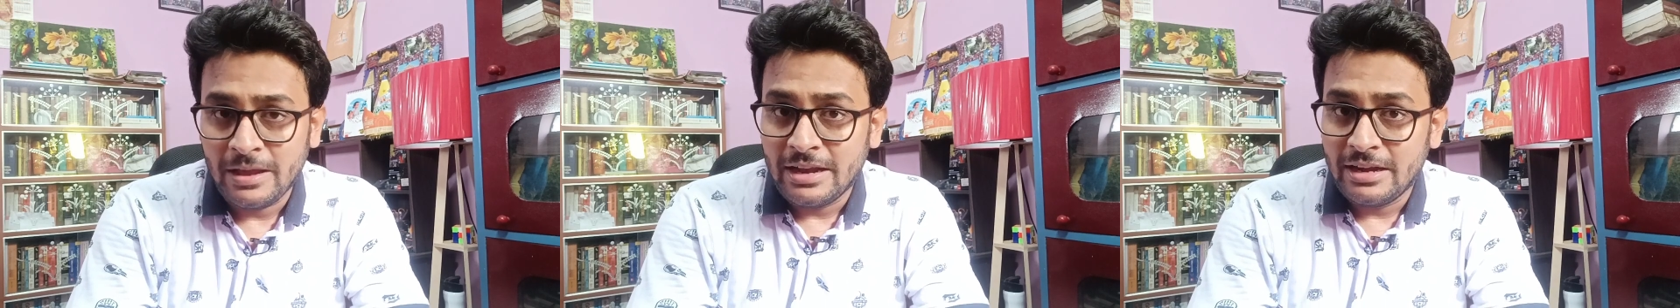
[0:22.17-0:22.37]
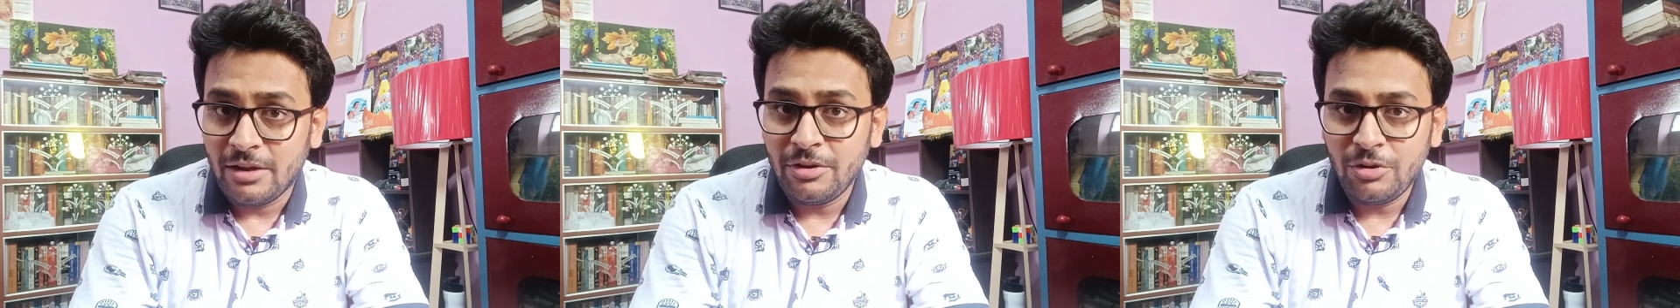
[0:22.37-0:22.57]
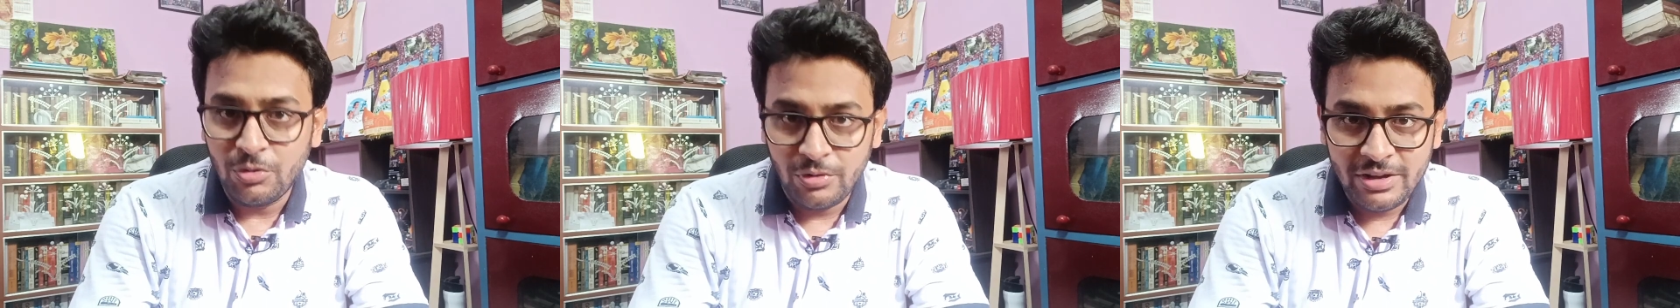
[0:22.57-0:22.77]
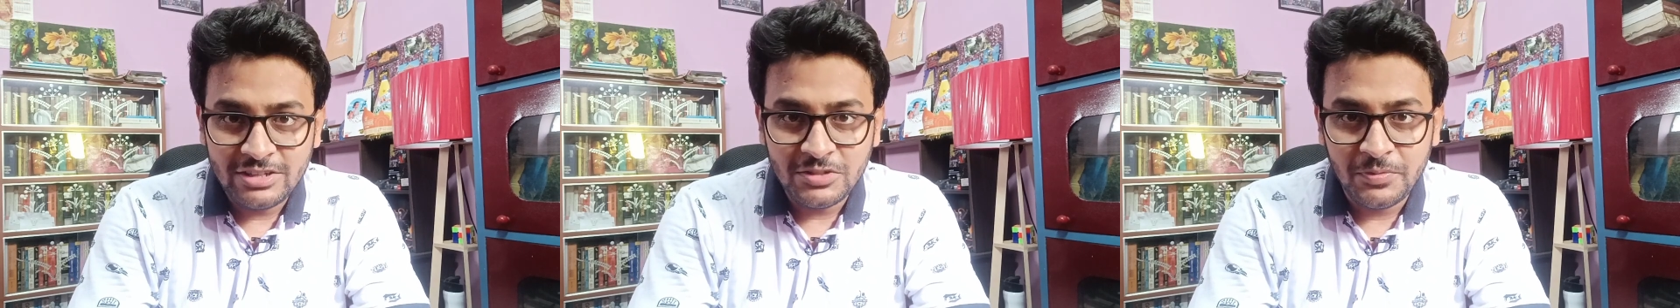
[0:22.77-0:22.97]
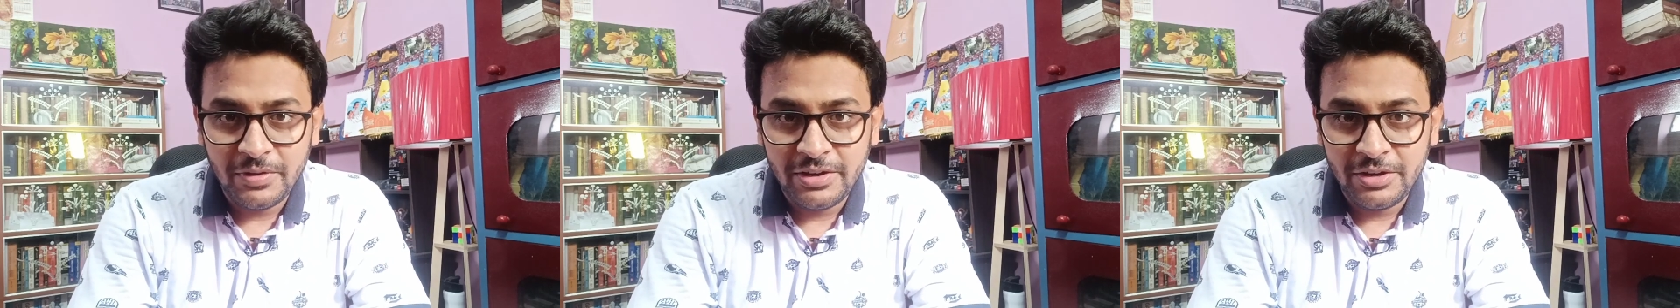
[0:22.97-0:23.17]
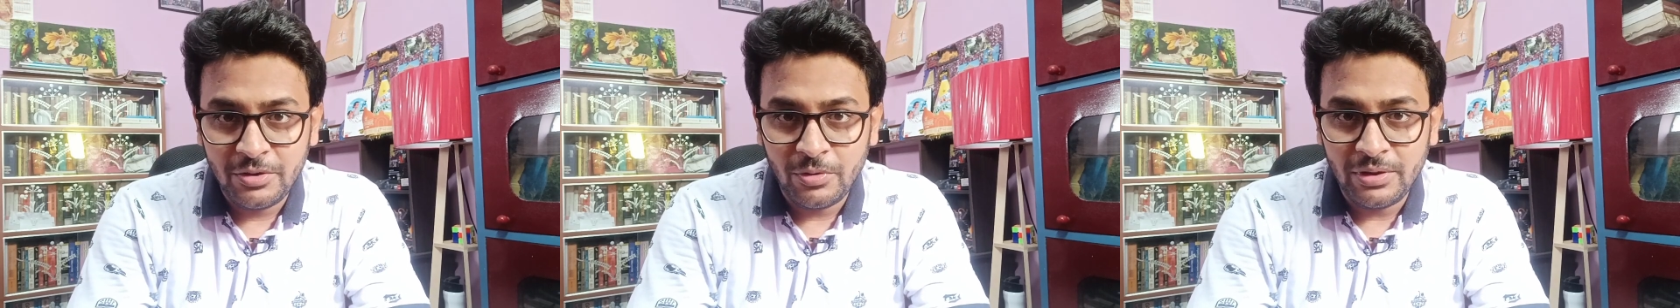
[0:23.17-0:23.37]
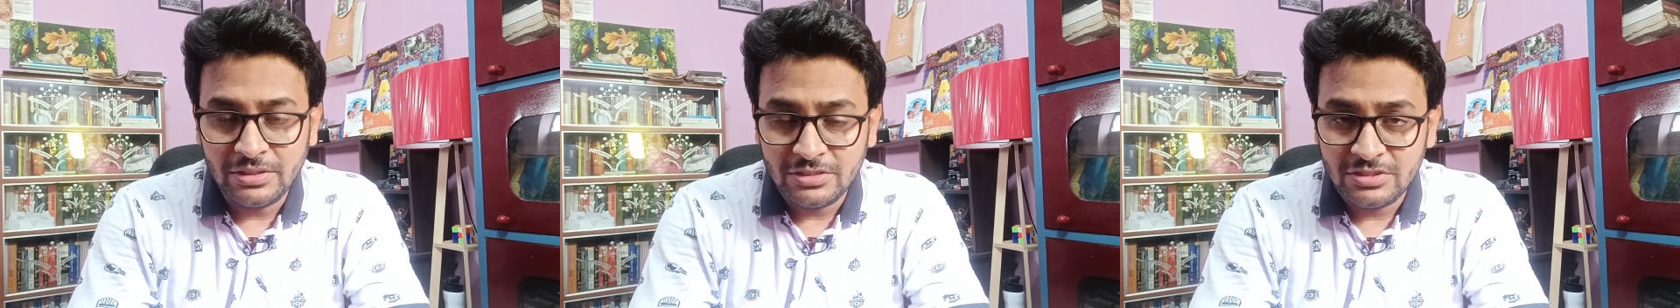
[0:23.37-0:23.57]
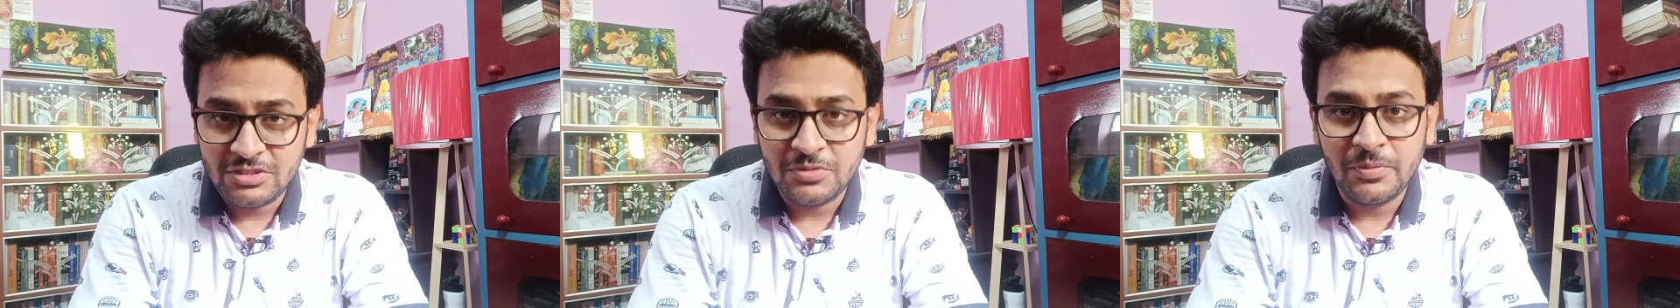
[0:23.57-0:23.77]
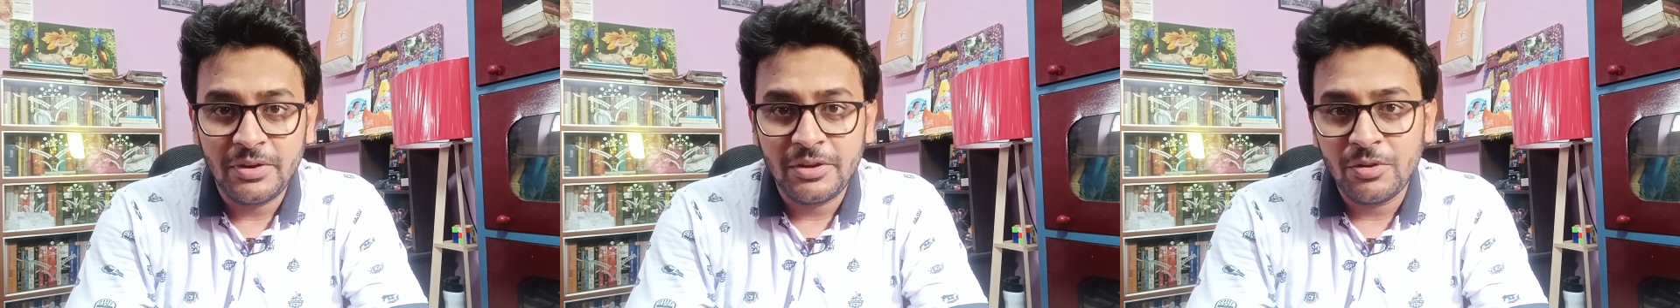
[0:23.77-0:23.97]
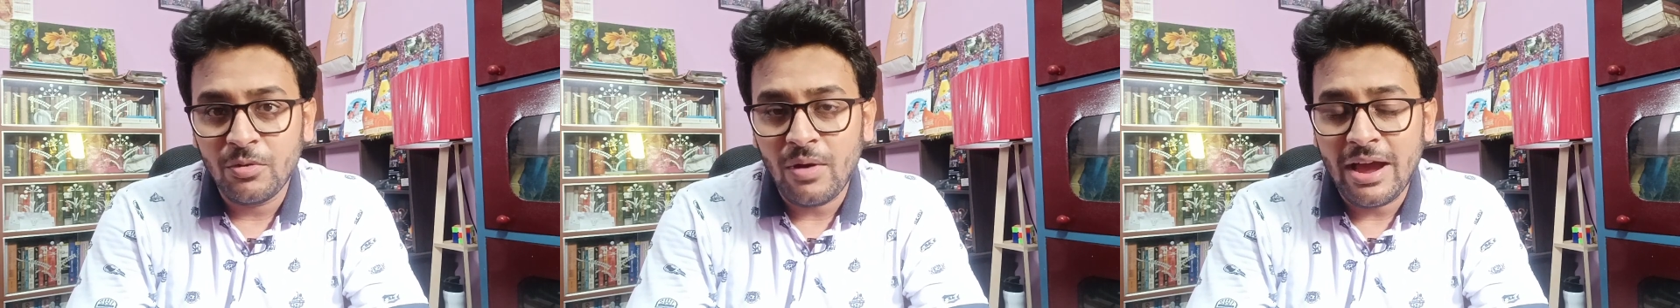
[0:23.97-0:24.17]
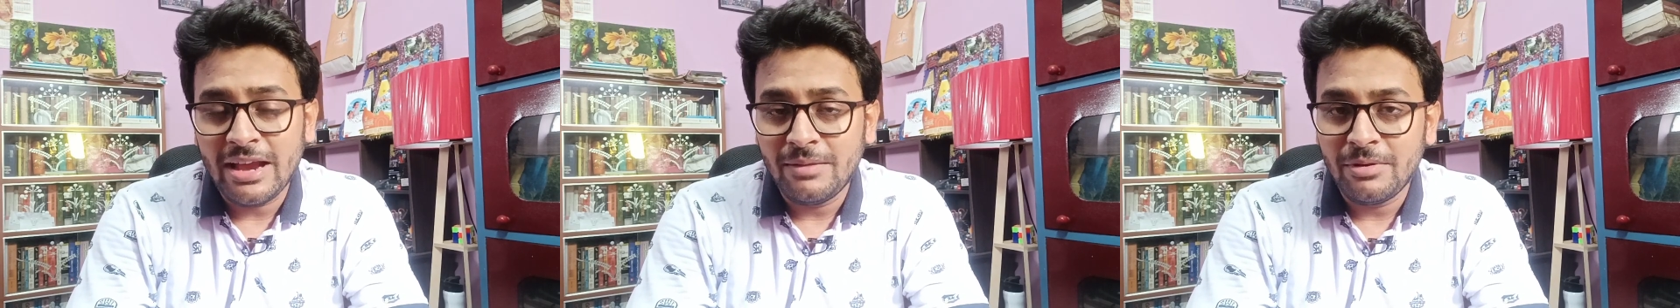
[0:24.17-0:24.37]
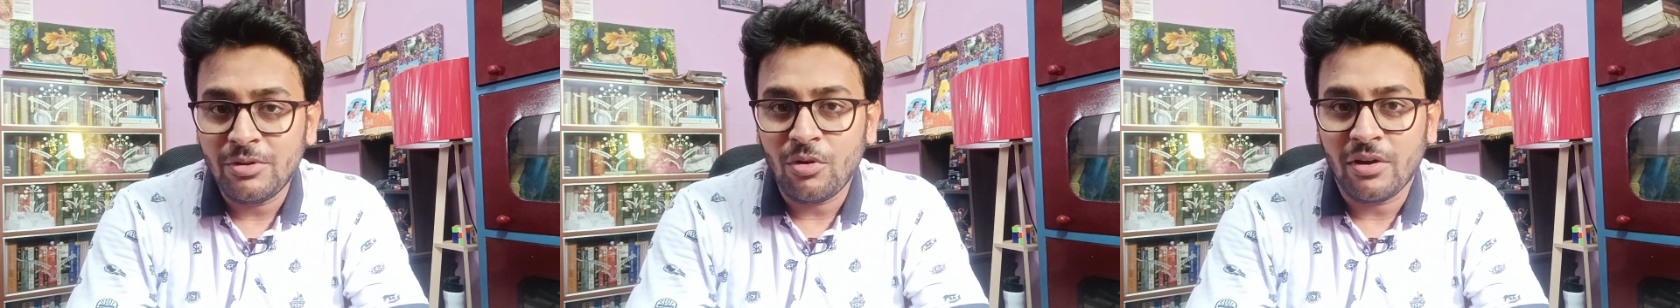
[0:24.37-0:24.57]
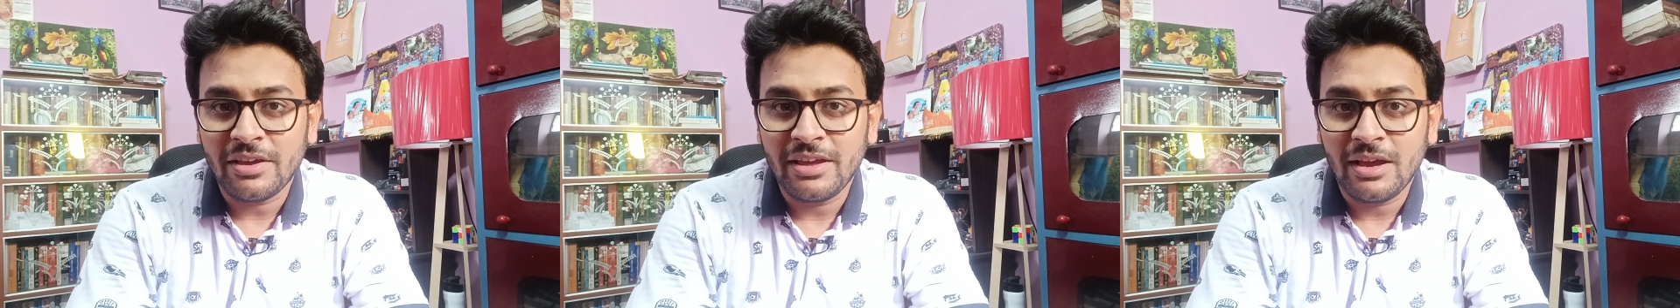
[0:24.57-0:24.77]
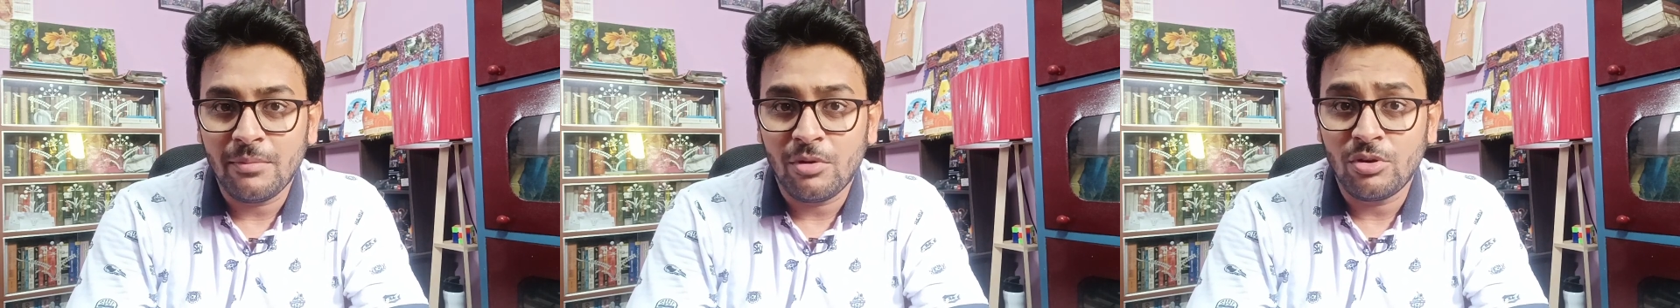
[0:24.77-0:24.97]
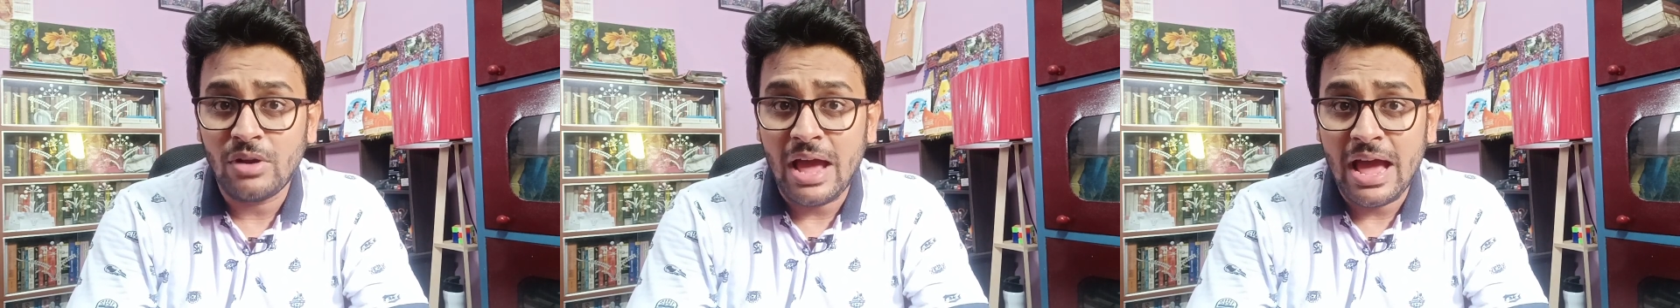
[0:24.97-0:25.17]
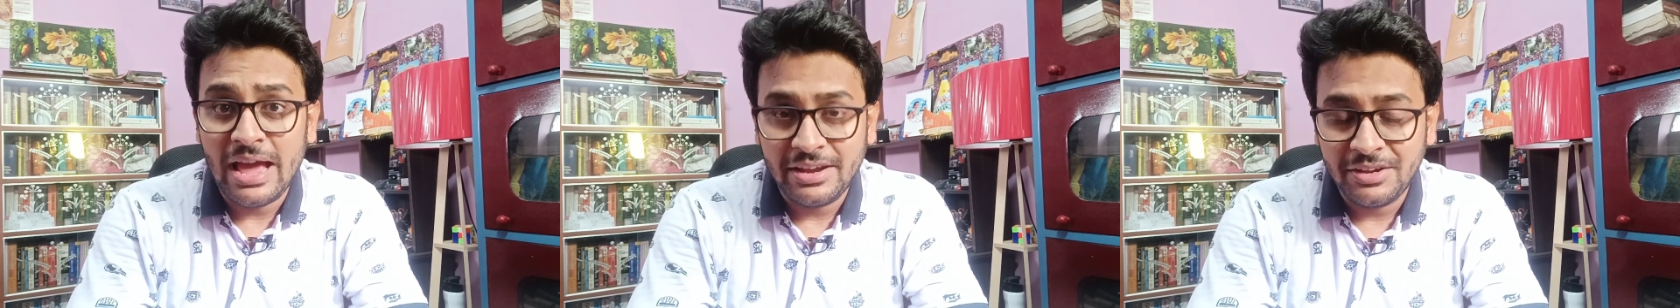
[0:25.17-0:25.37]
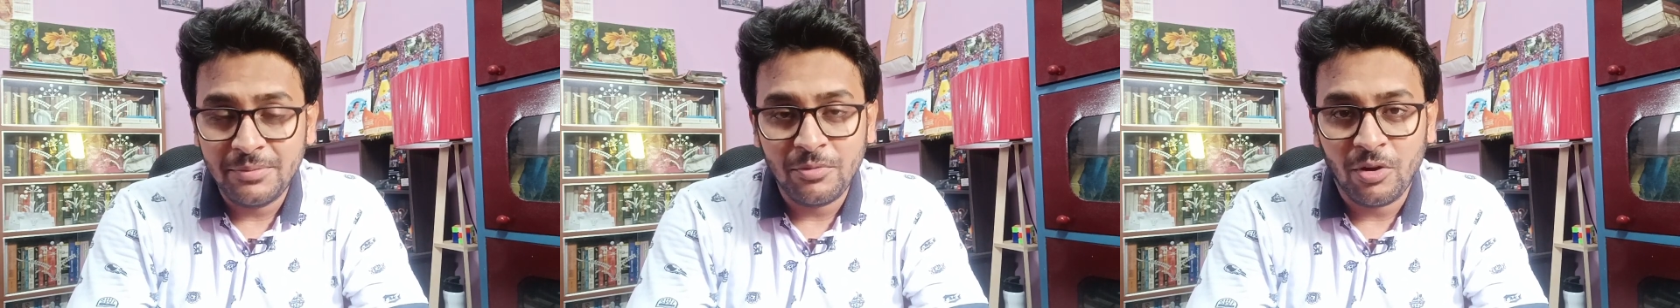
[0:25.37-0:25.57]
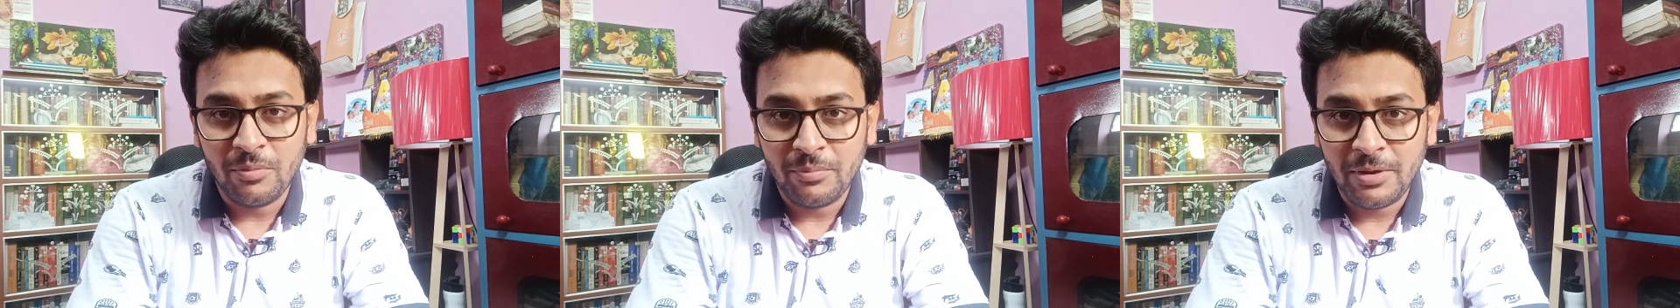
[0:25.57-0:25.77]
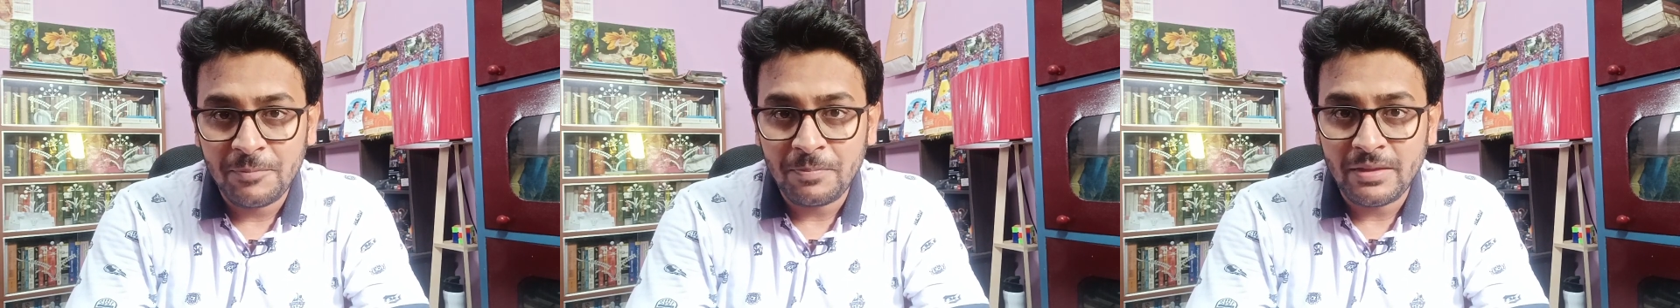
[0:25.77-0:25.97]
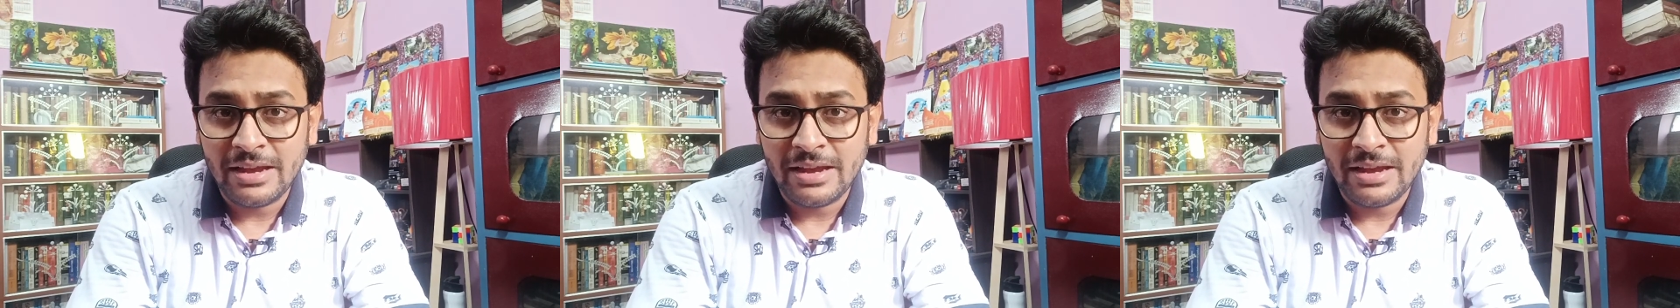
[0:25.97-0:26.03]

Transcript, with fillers: Now in today's video, in this video I'll be talking about I I T Bombay,